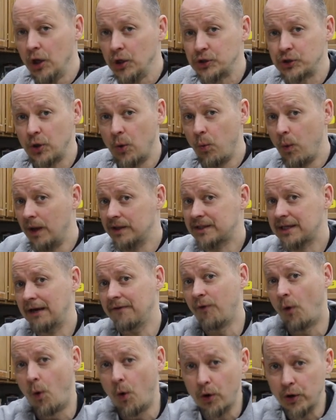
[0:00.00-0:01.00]
So once
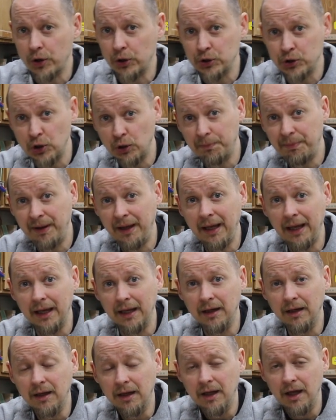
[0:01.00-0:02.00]
I've ordered your
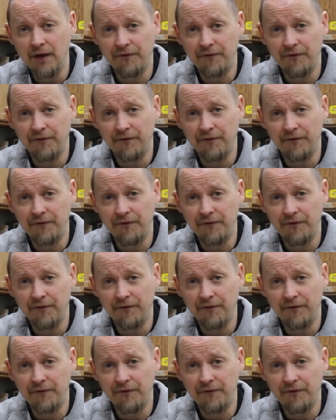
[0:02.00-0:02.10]
pin,